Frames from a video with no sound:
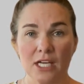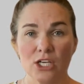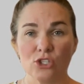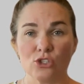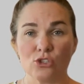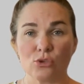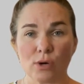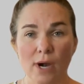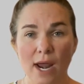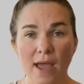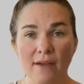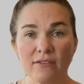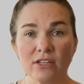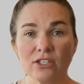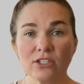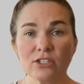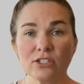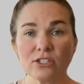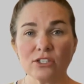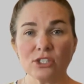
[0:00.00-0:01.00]

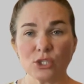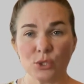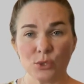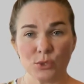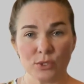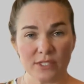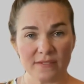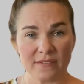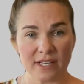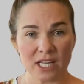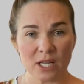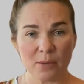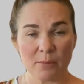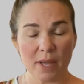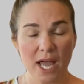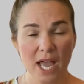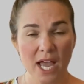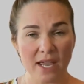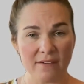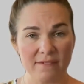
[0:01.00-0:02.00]
Travelers who develop
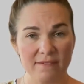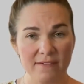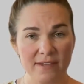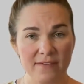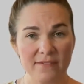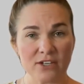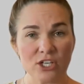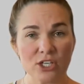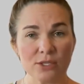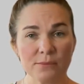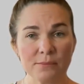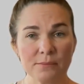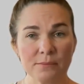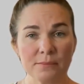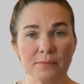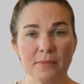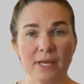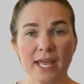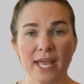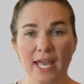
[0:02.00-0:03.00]
high fever,
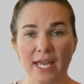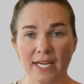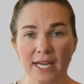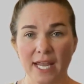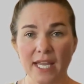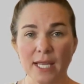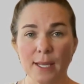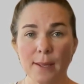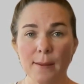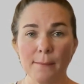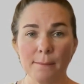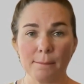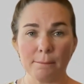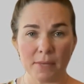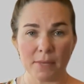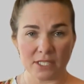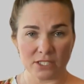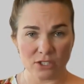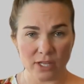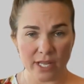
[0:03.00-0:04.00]
headache,
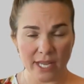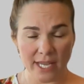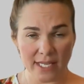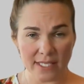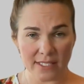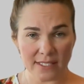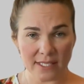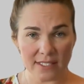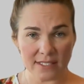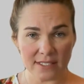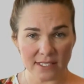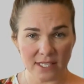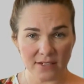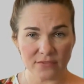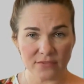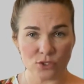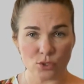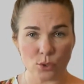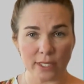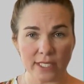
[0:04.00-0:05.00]
muscle aches, stiff
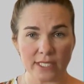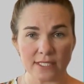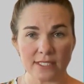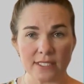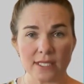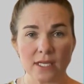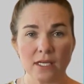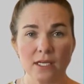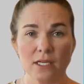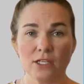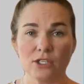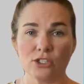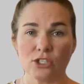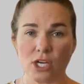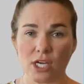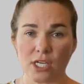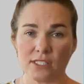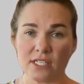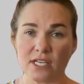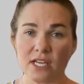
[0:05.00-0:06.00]
joints,
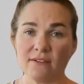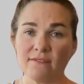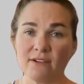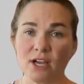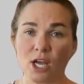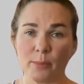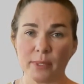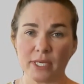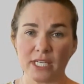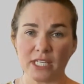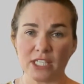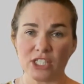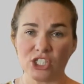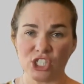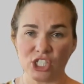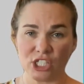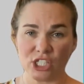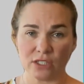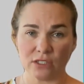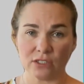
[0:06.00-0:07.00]
nausea, vomiting,
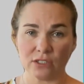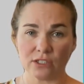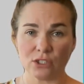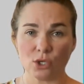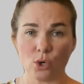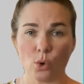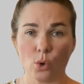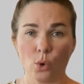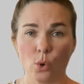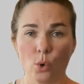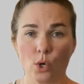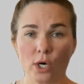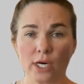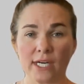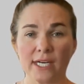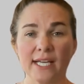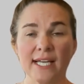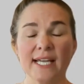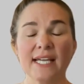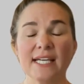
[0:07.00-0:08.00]
chills,
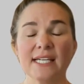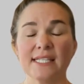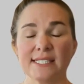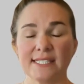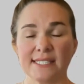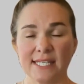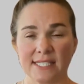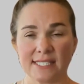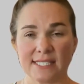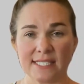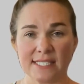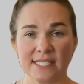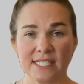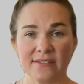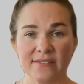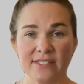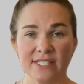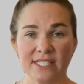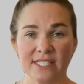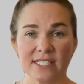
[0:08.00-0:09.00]
or
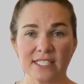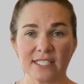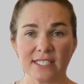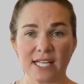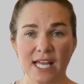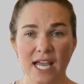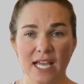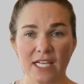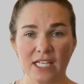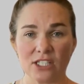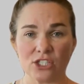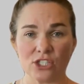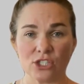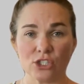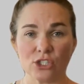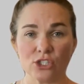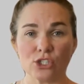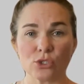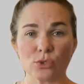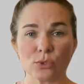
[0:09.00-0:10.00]
sensitivity to light
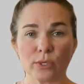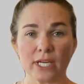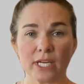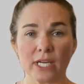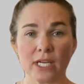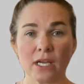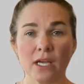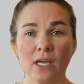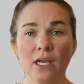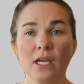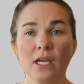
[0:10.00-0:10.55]
during